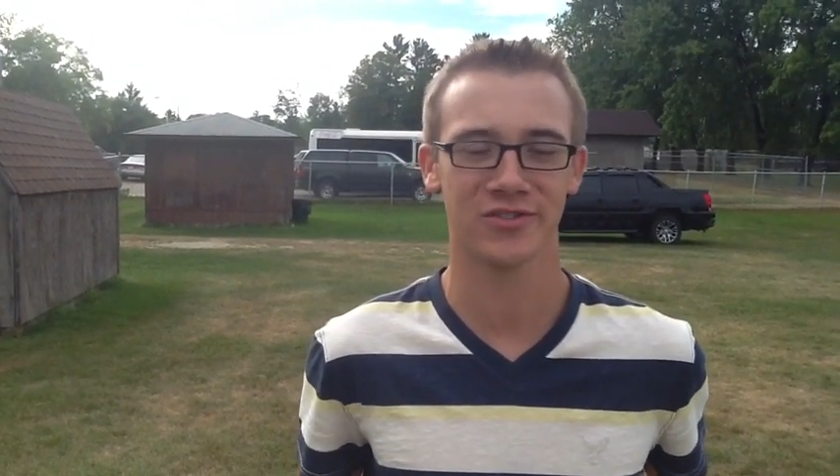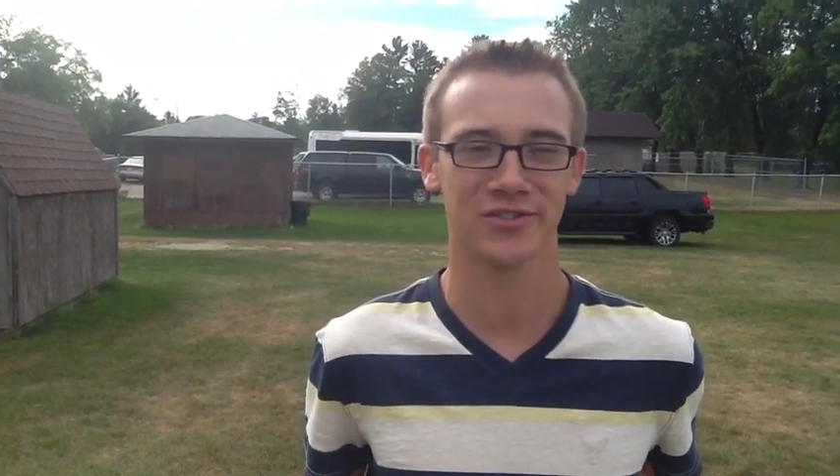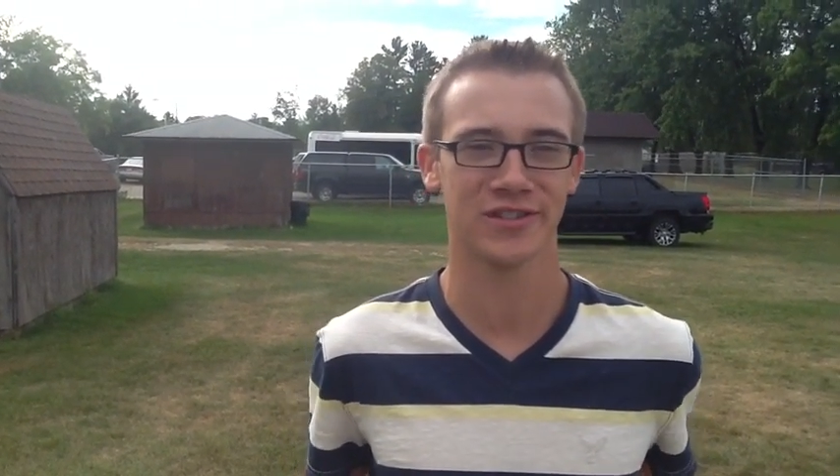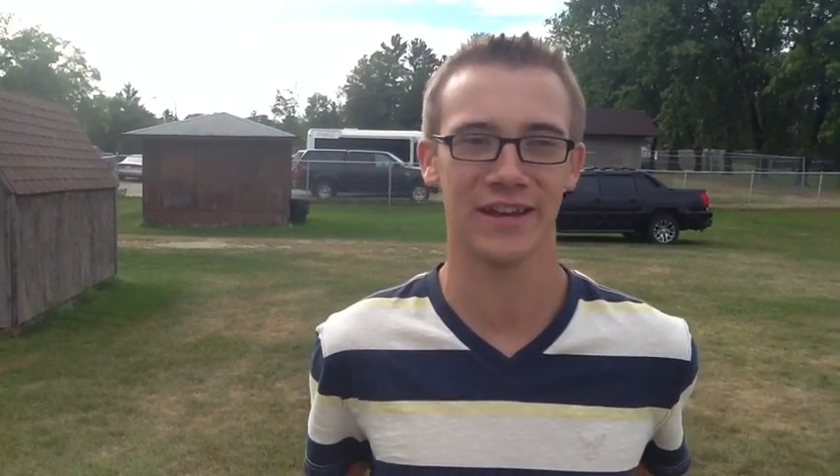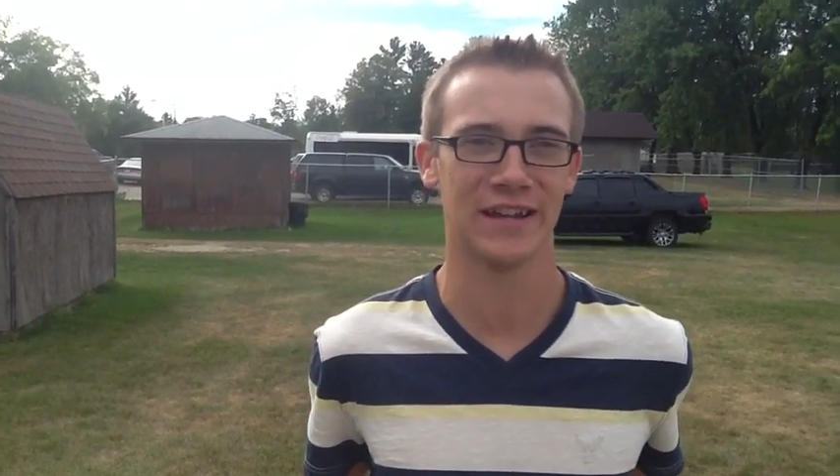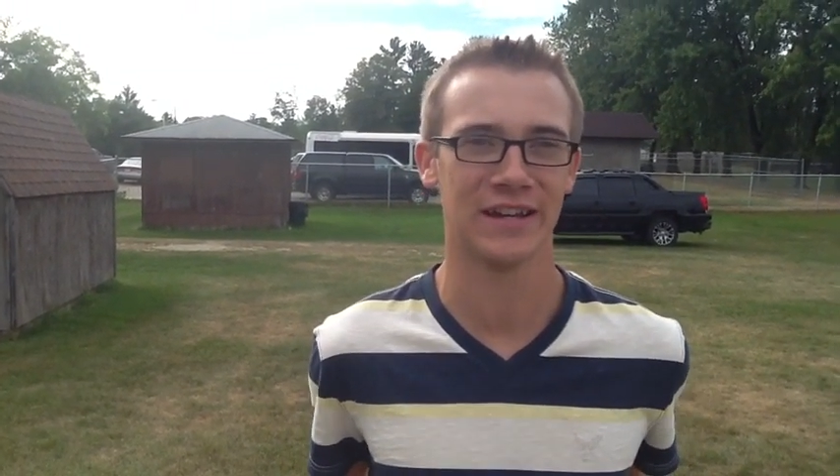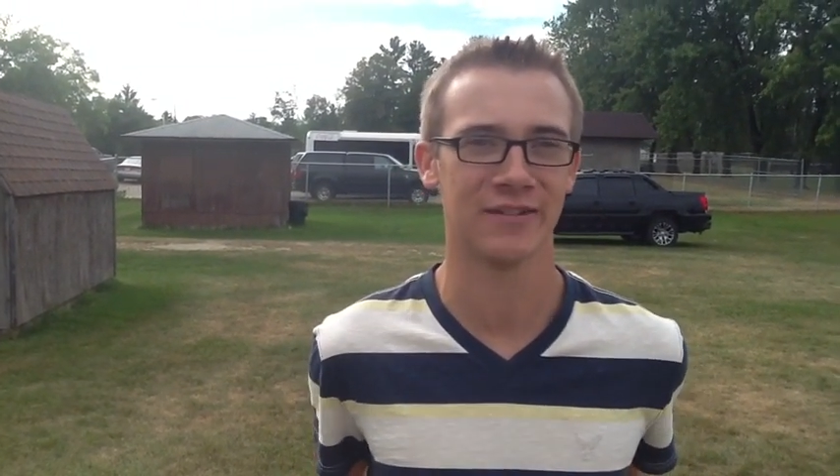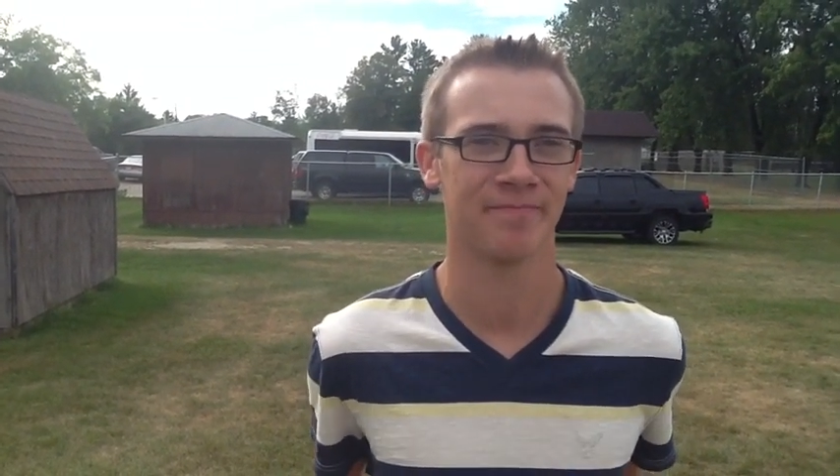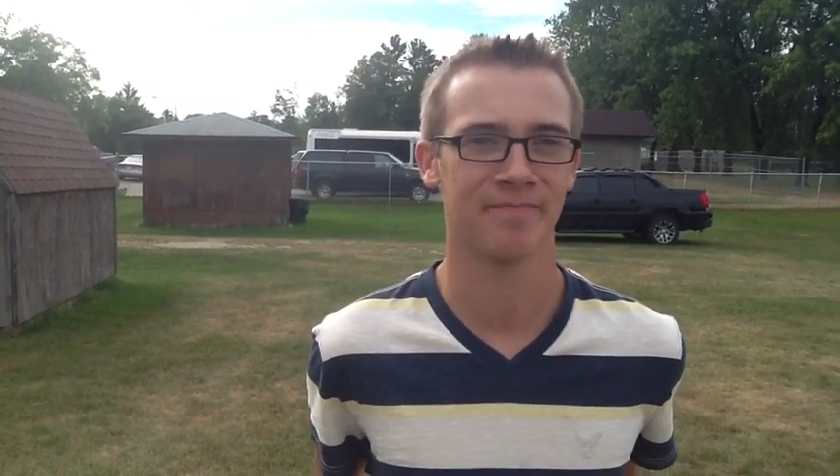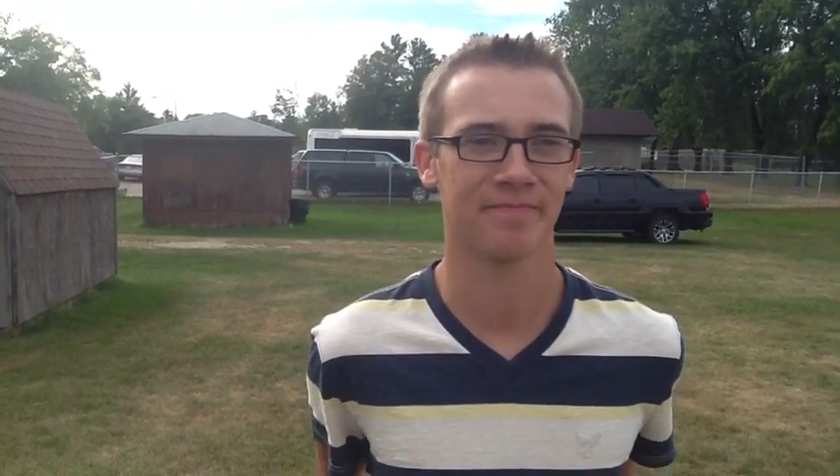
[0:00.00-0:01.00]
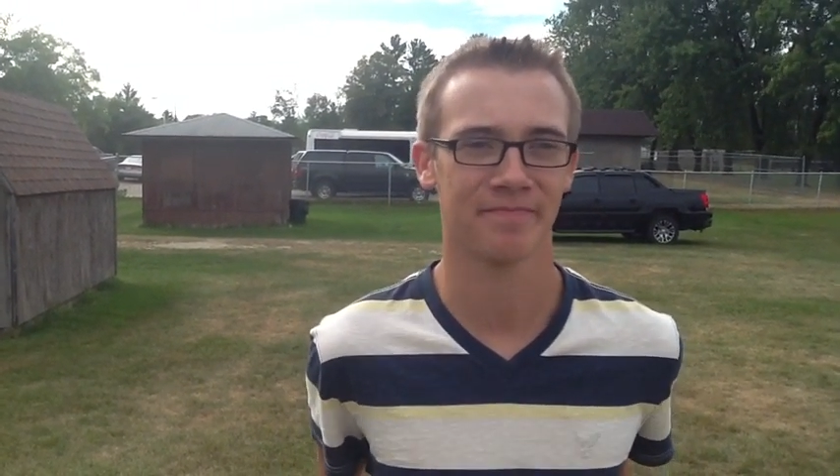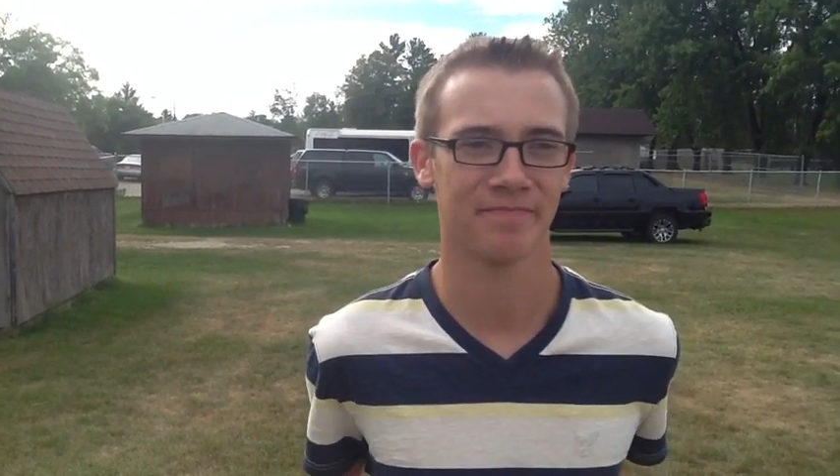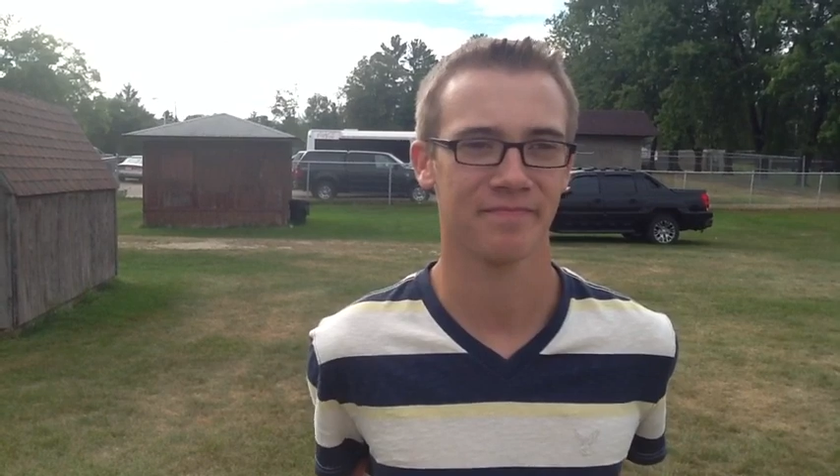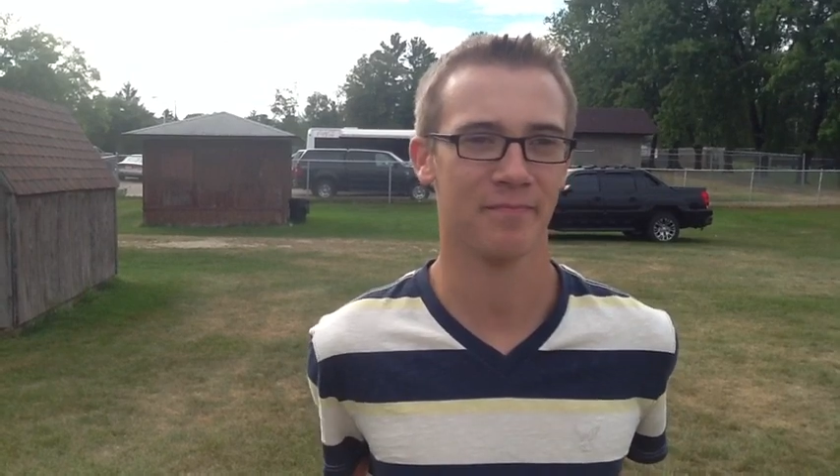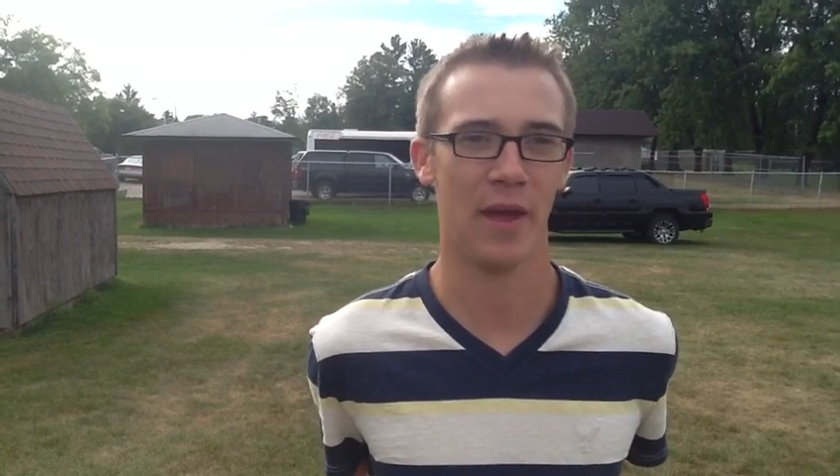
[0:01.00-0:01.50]
It was just kind
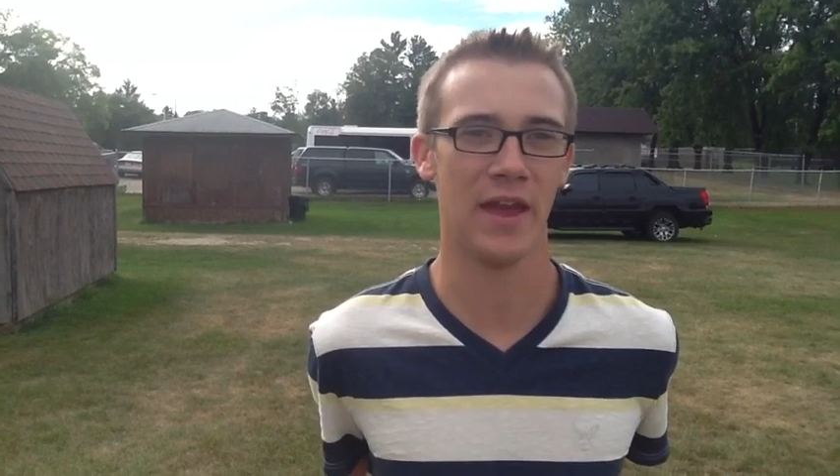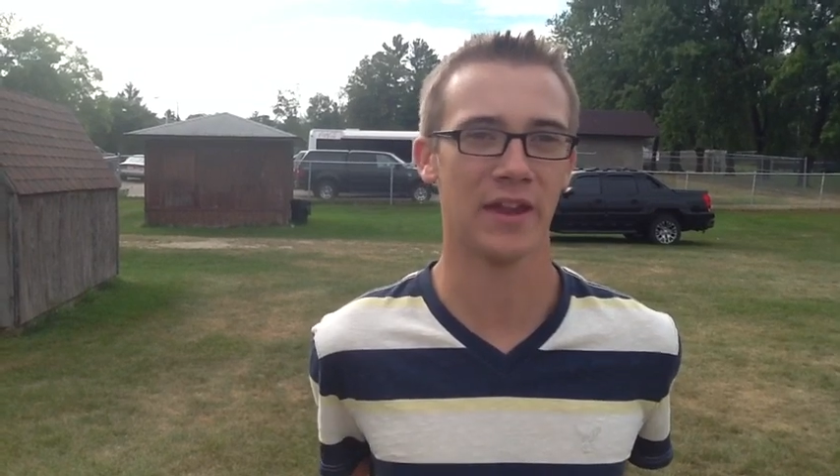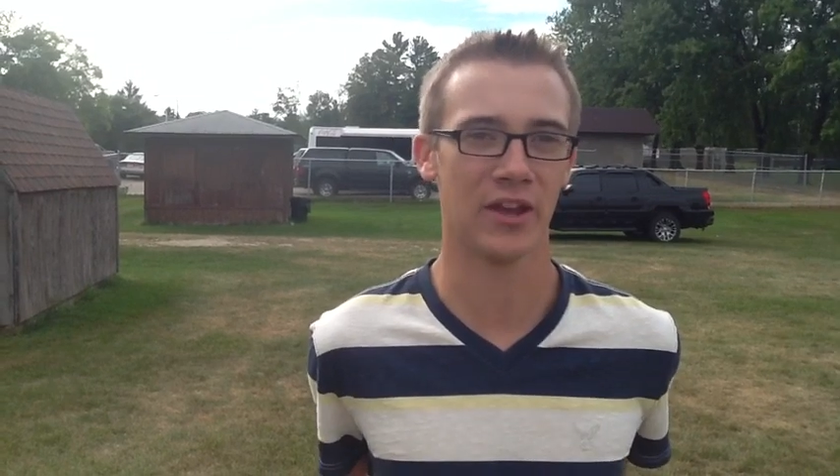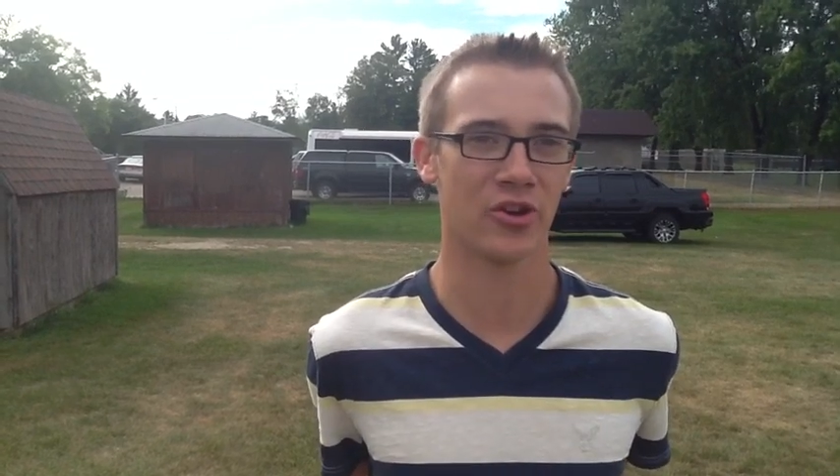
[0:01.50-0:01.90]
of pain.